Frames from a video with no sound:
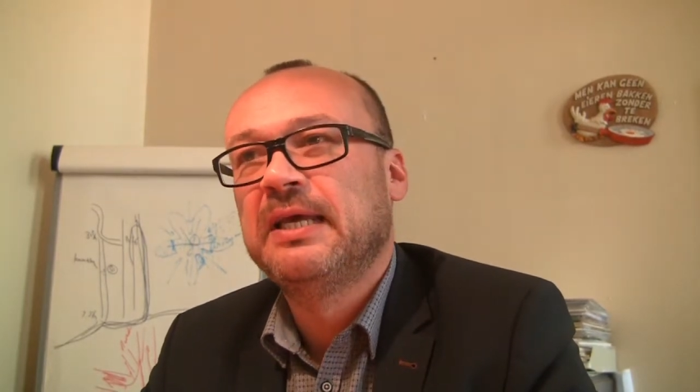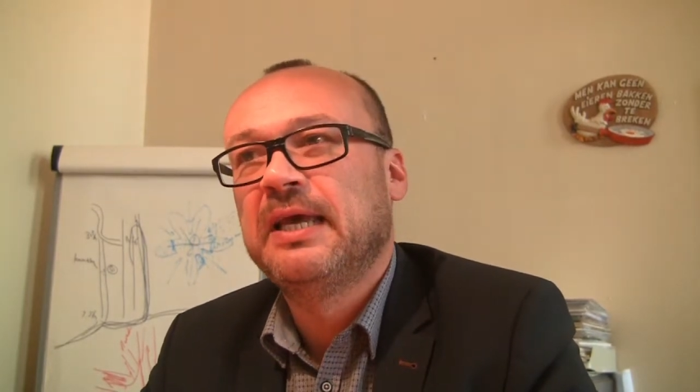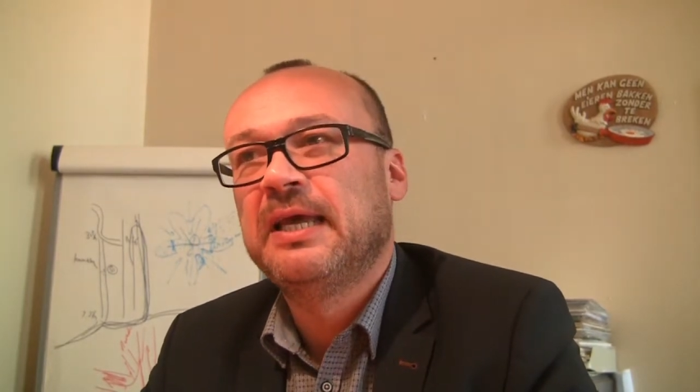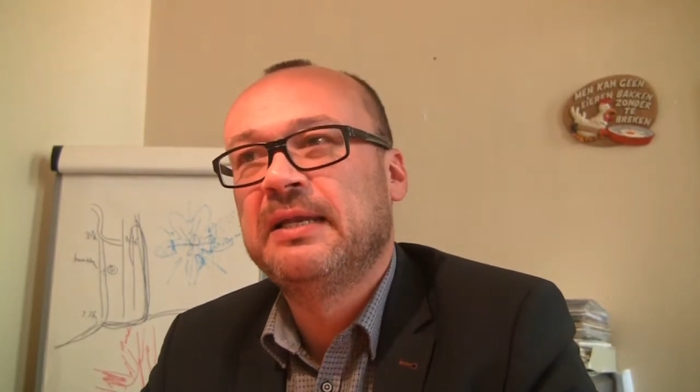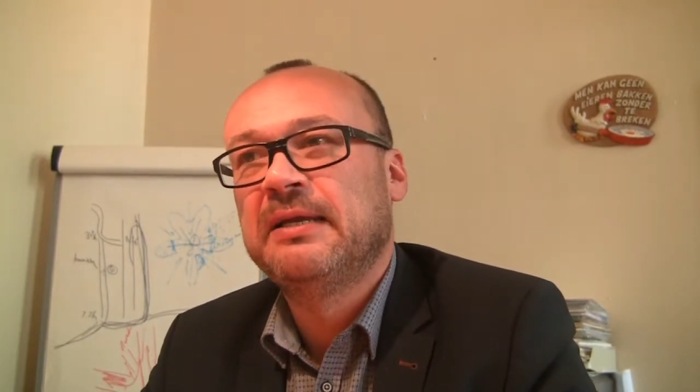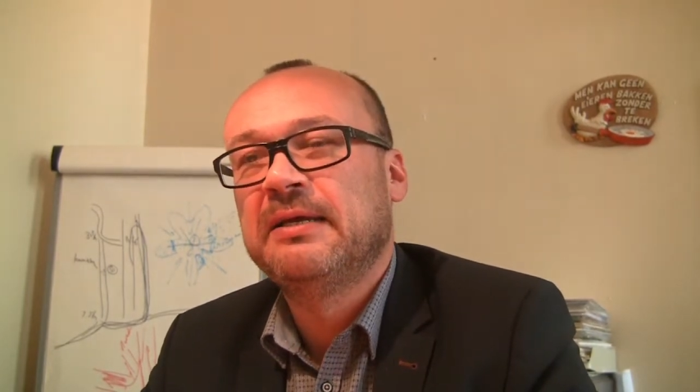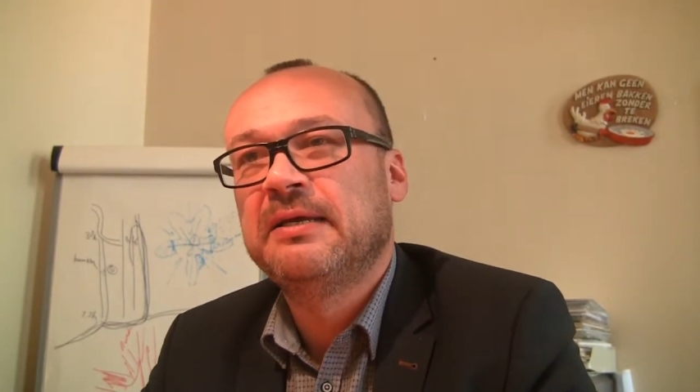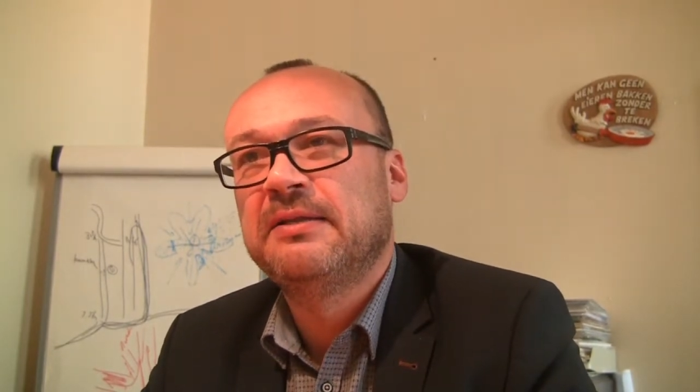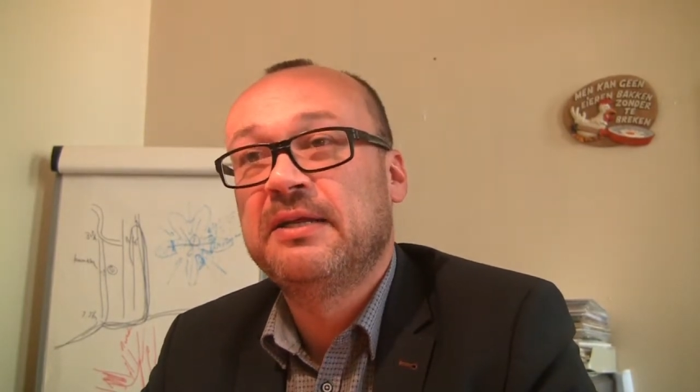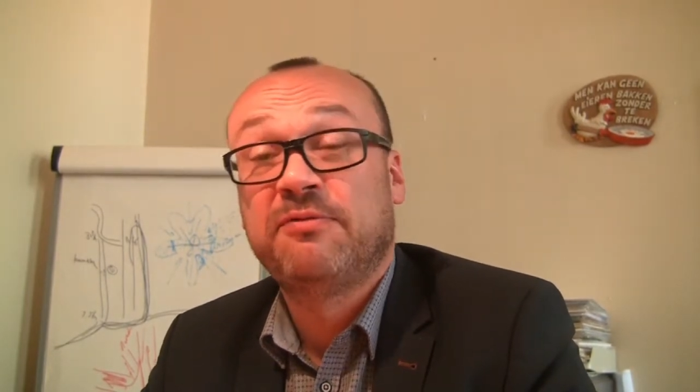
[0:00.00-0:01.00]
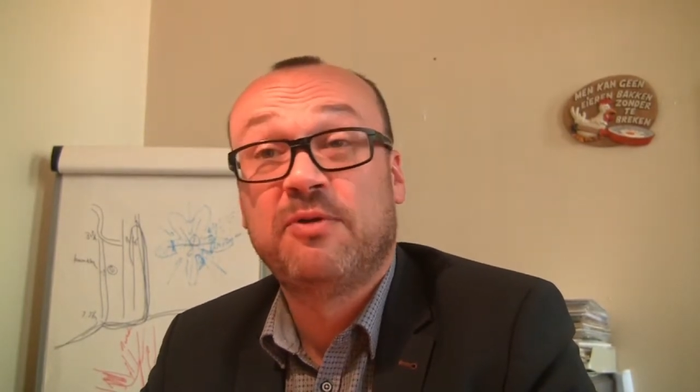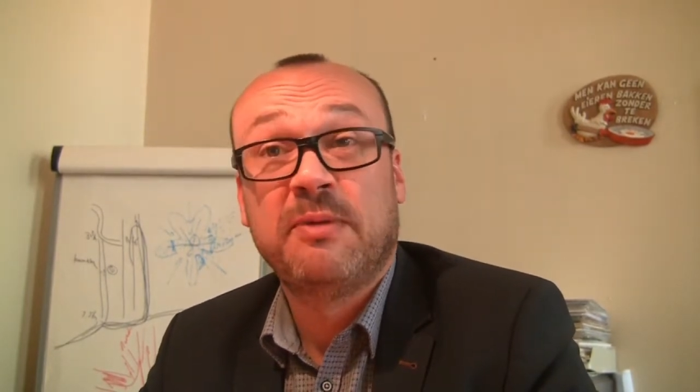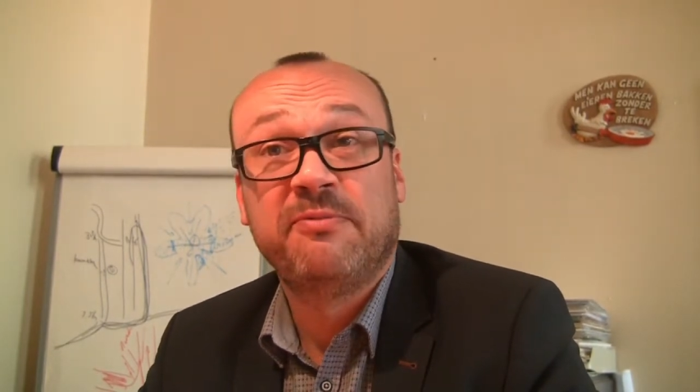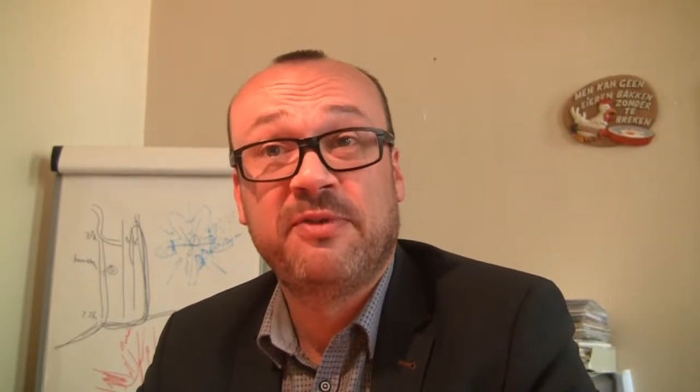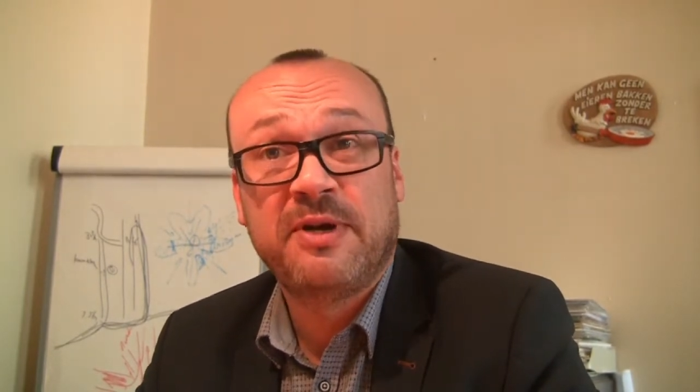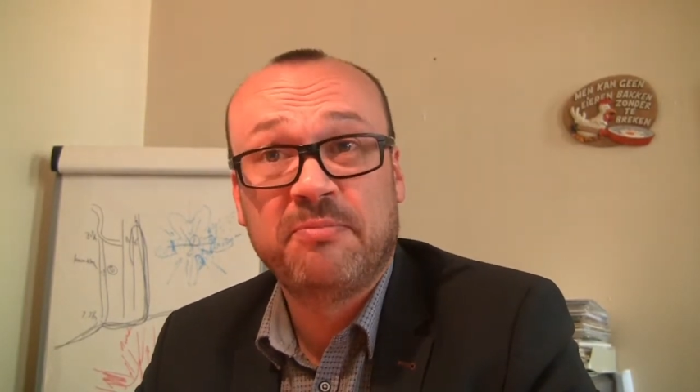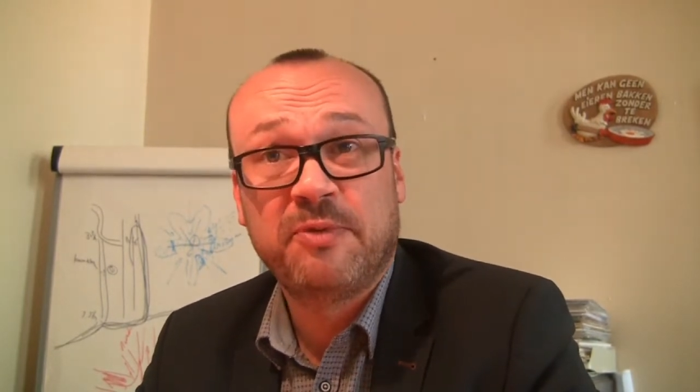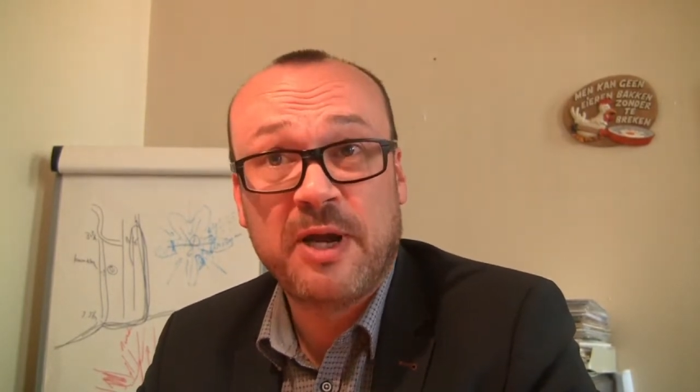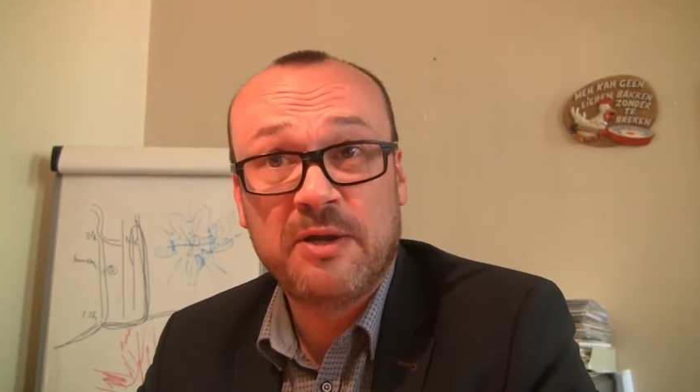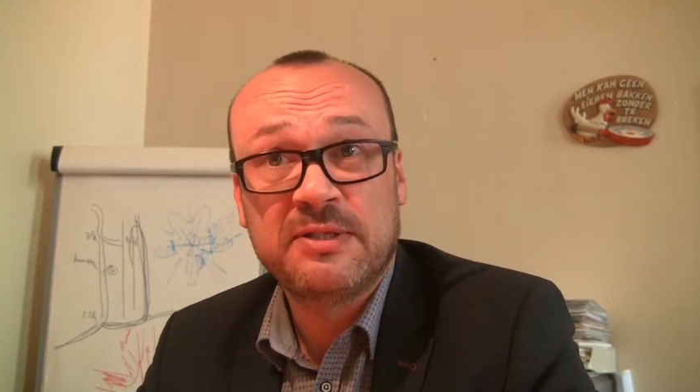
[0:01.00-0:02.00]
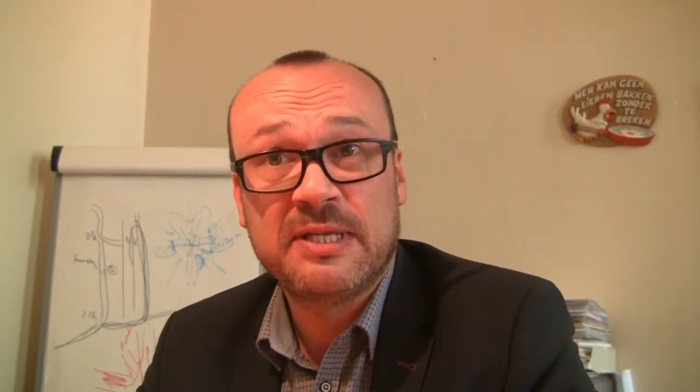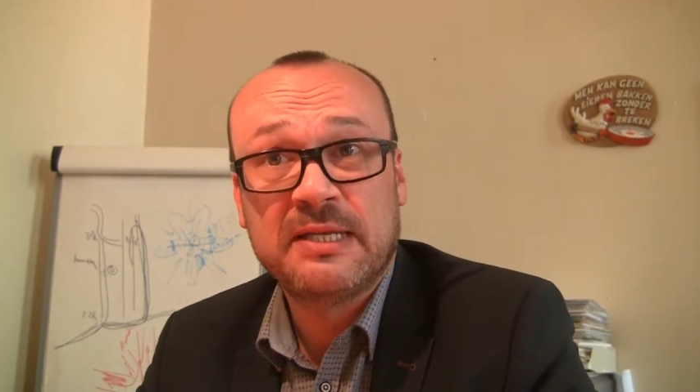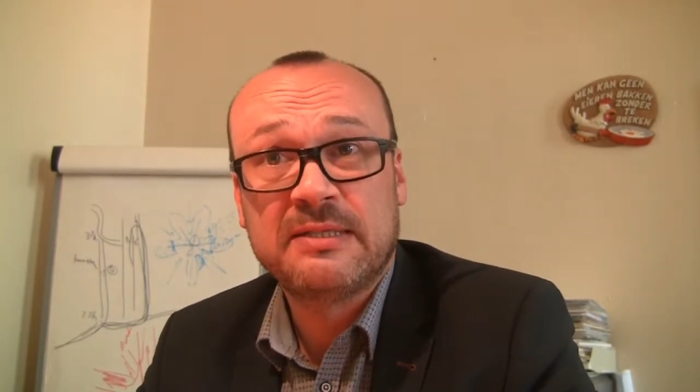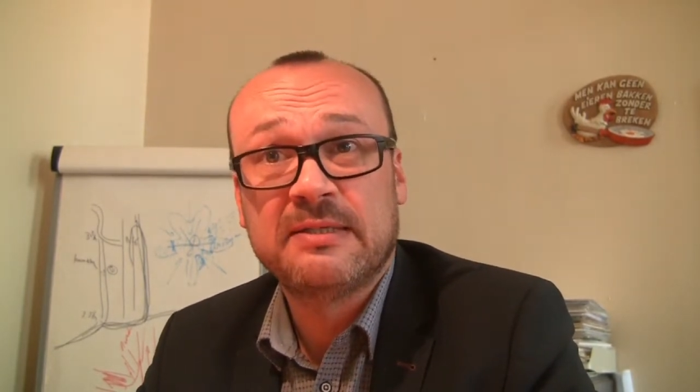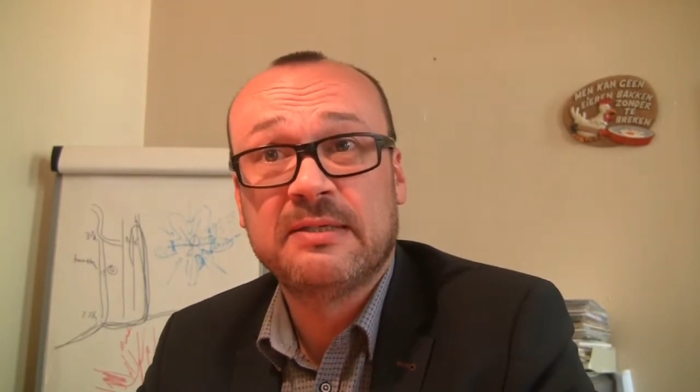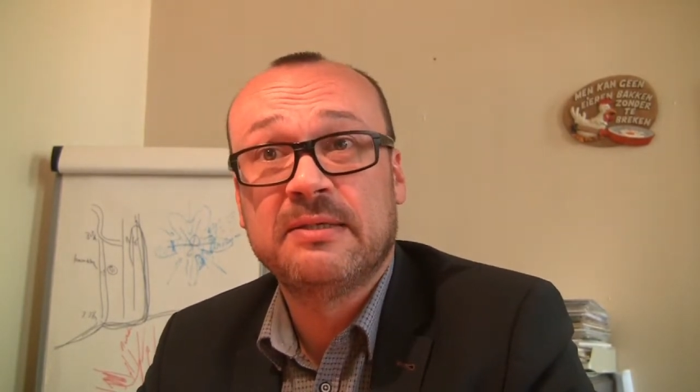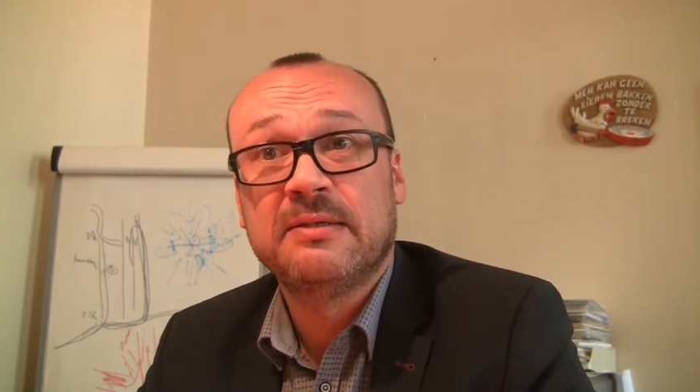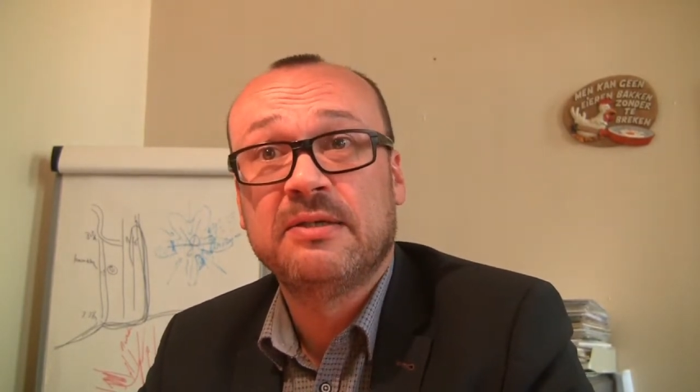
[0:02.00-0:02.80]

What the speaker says: And therefore I'm very proud that